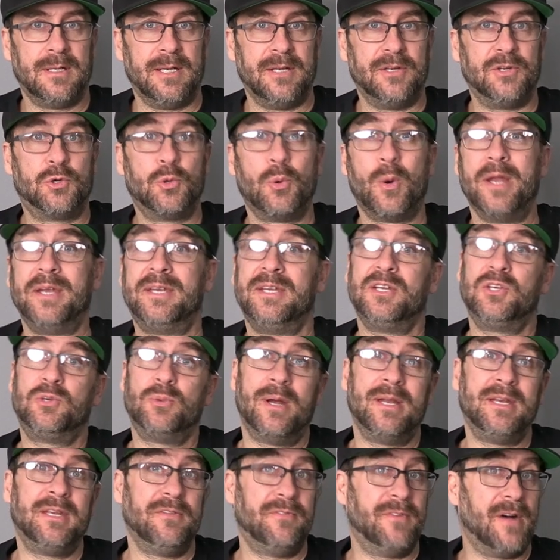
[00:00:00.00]
in
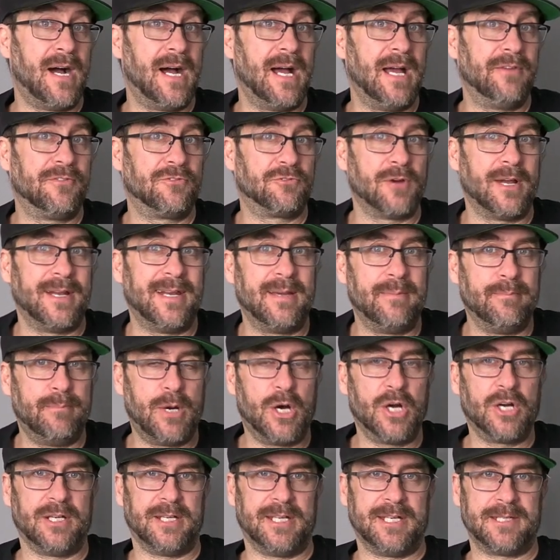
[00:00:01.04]
2025 running
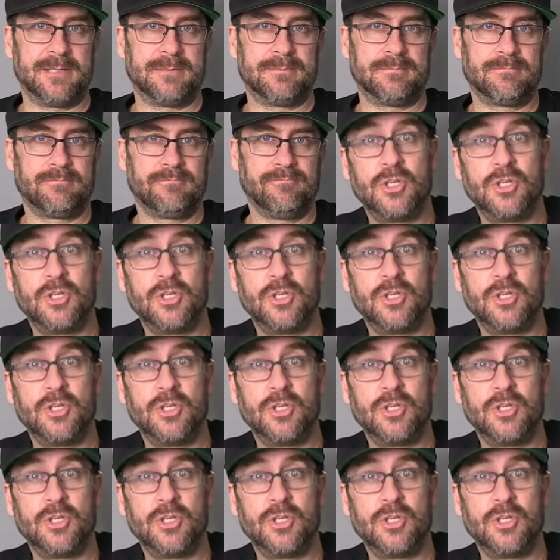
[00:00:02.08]
Marlin